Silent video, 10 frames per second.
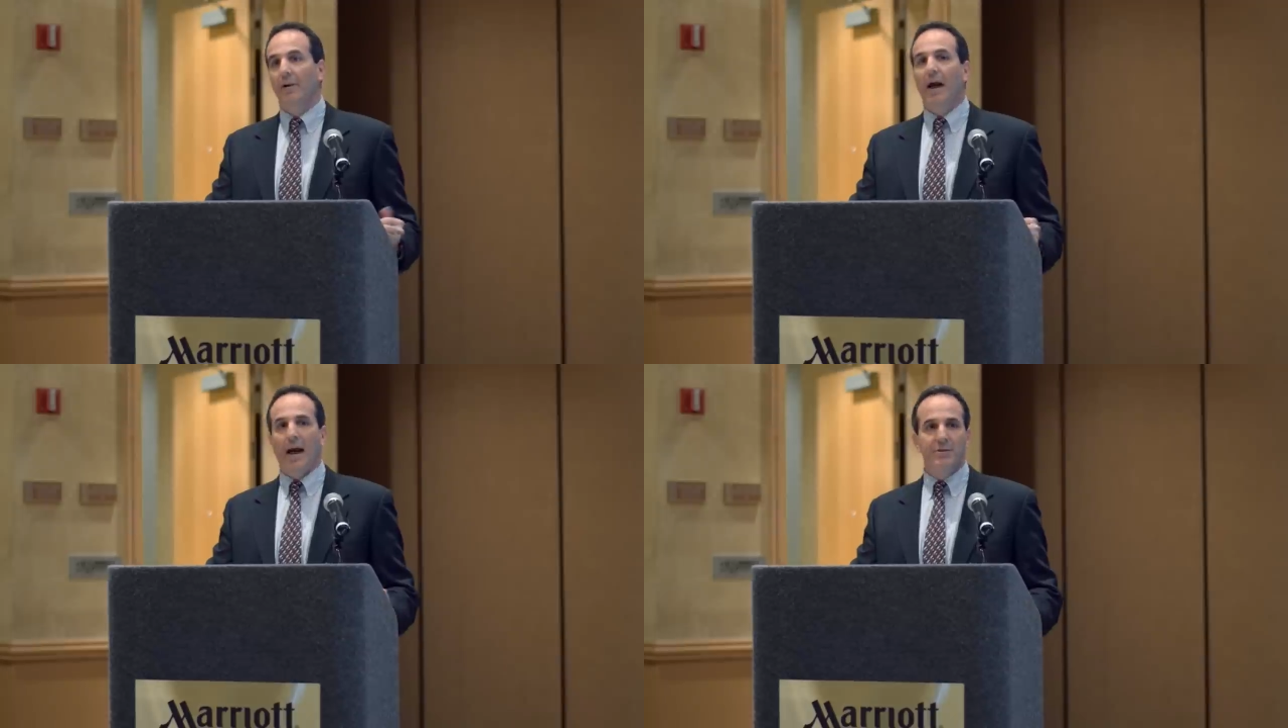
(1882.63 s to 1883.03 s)

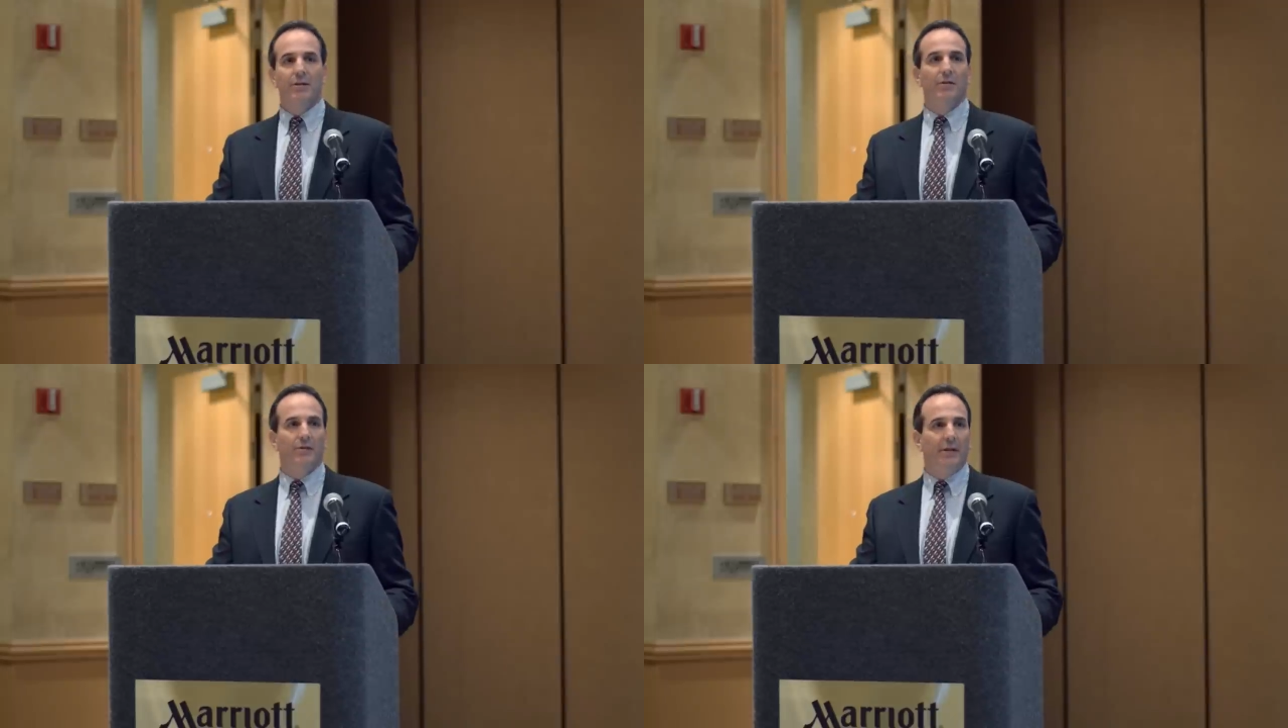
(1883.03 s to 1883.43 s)

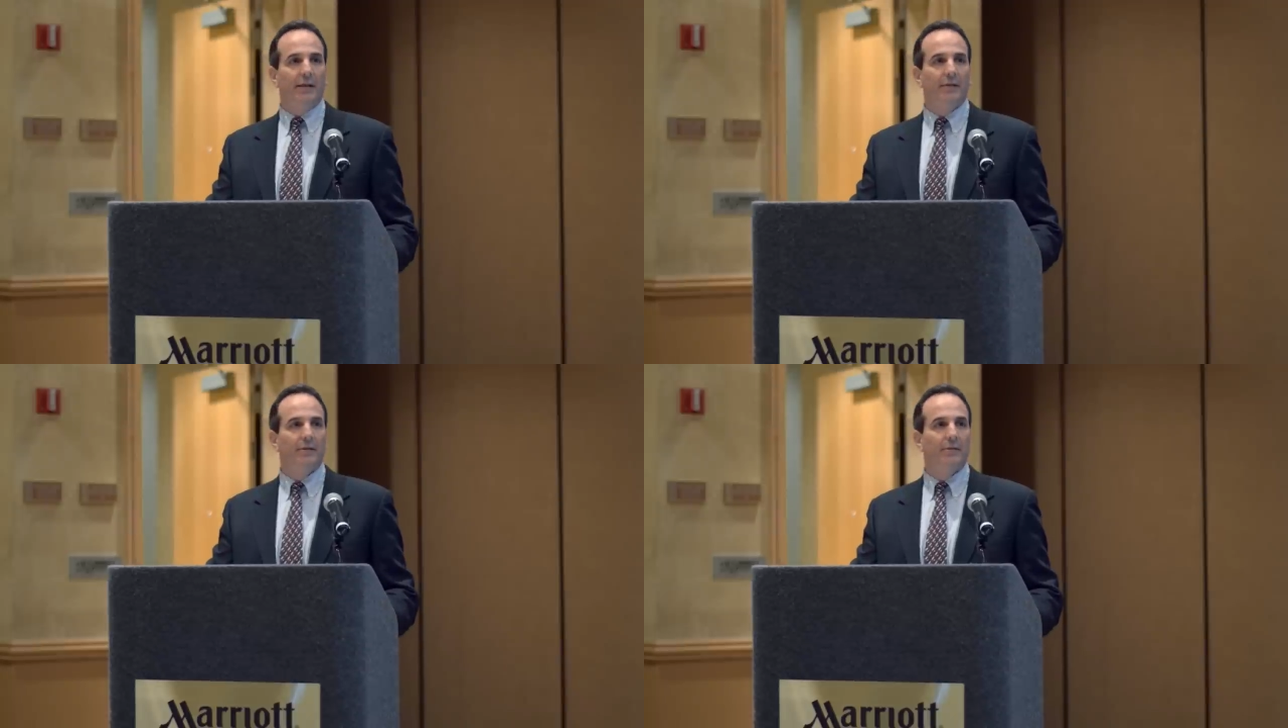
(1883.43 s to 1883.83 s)

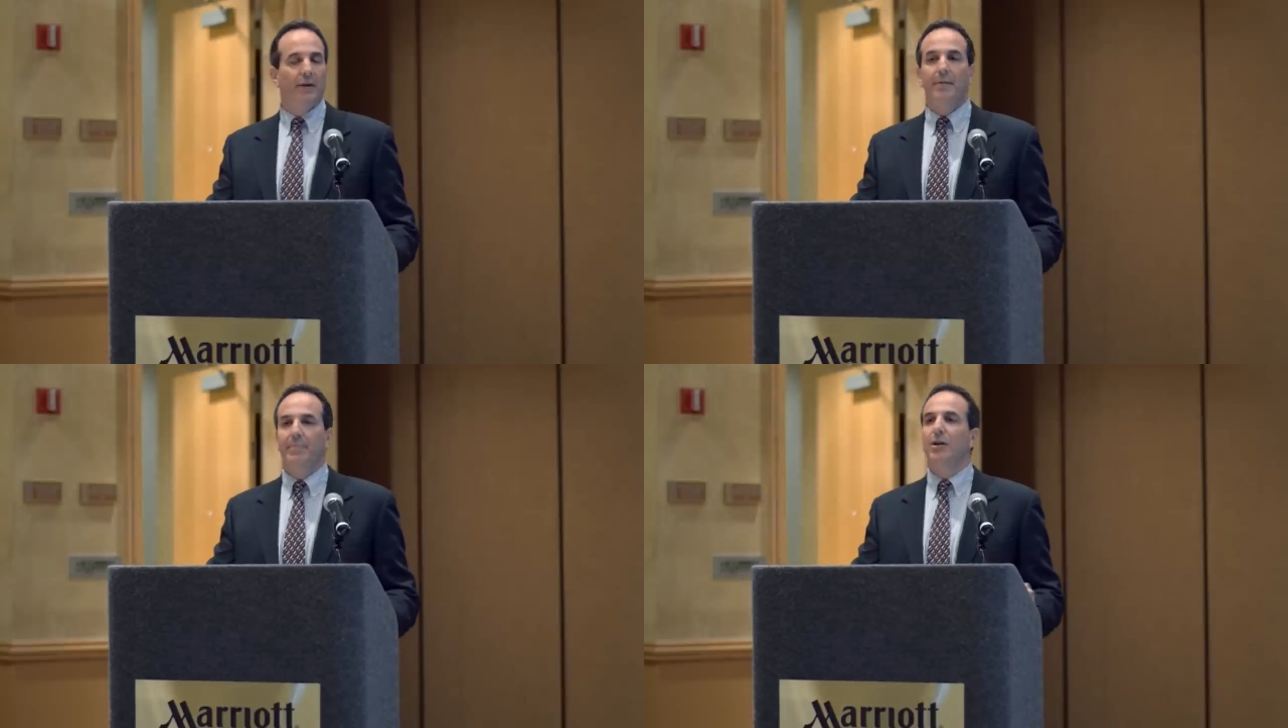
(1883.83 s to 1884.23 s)
Absolutely,
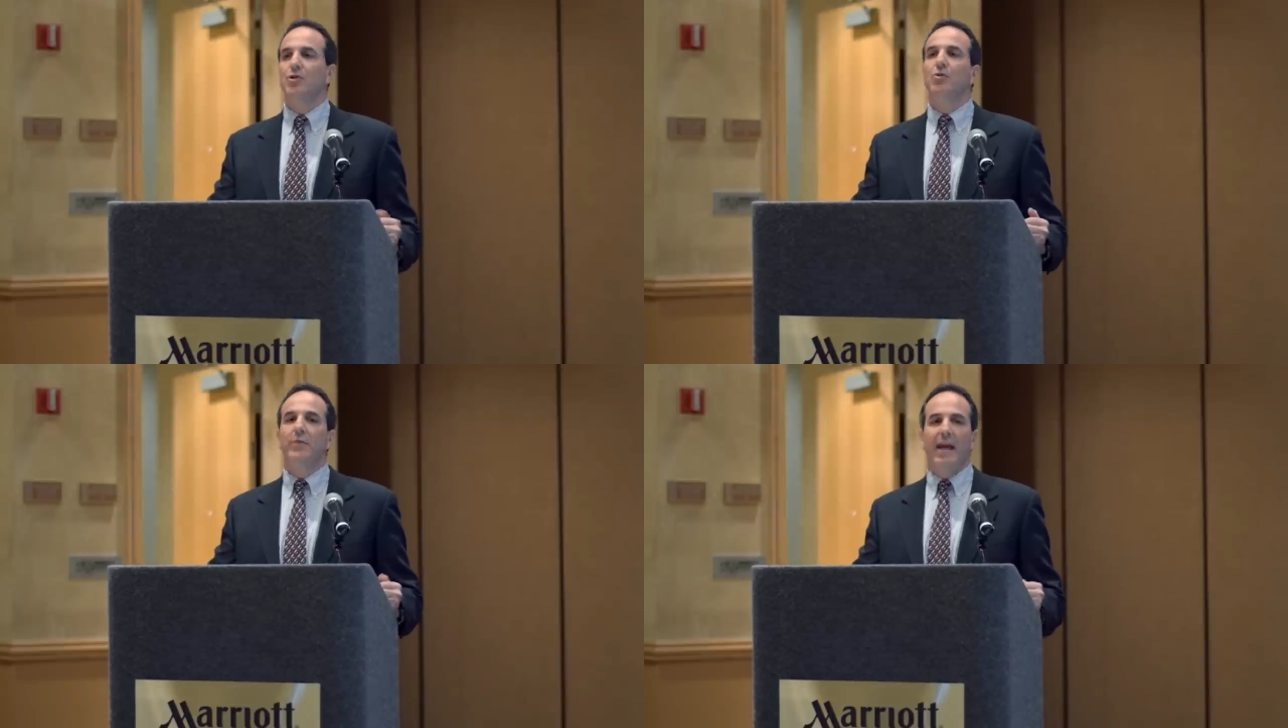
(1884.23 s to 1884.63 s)
right?
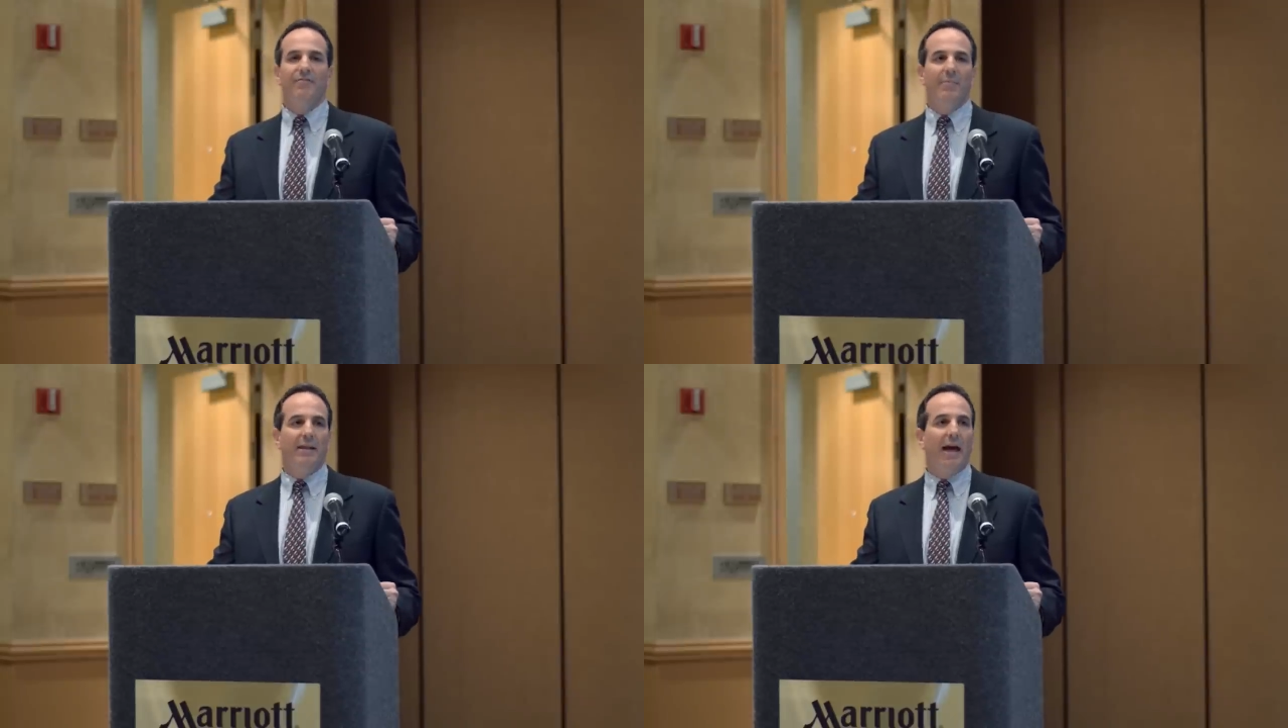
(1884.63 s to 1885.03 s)
Because who
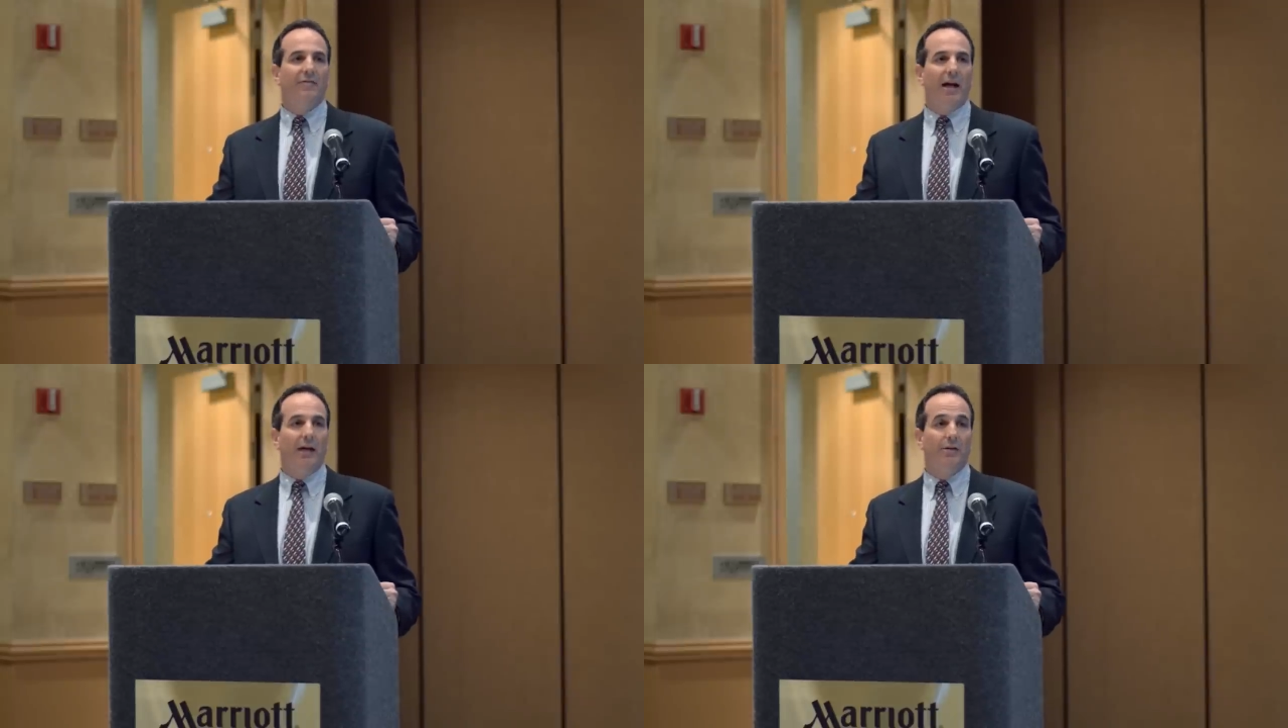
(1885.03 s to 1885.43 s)
gave me
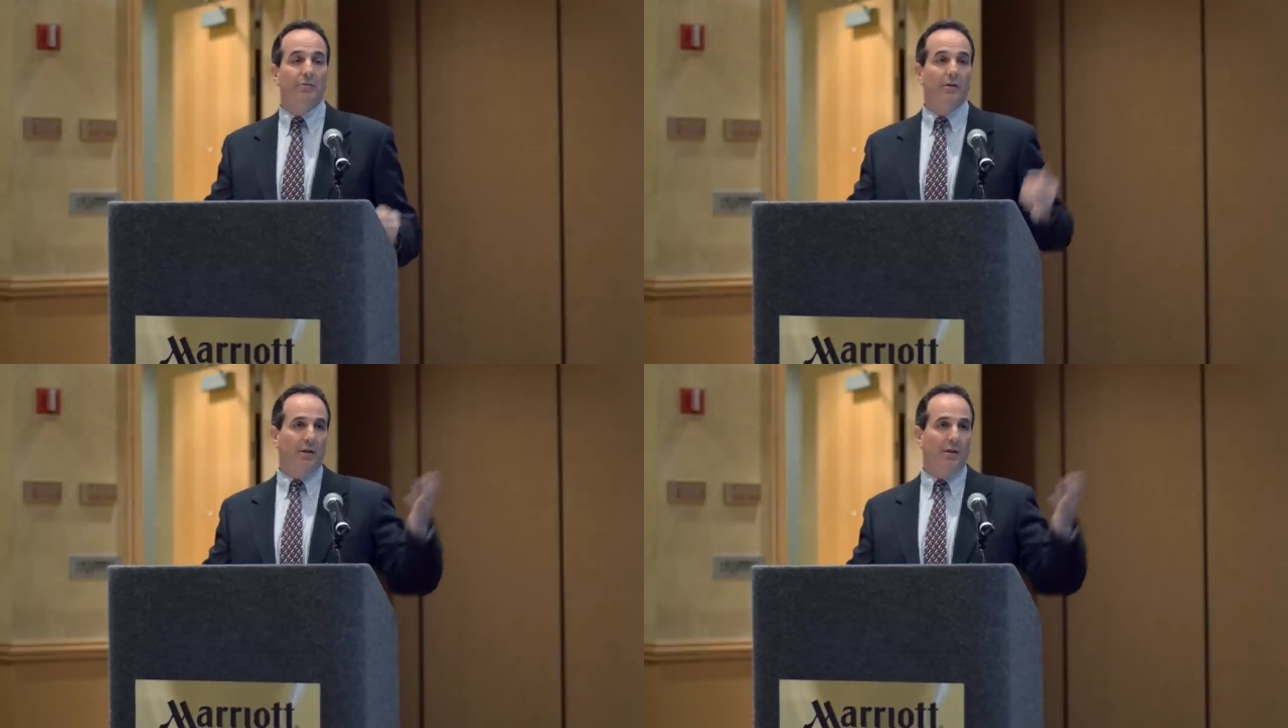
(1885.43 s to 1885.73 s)
that value?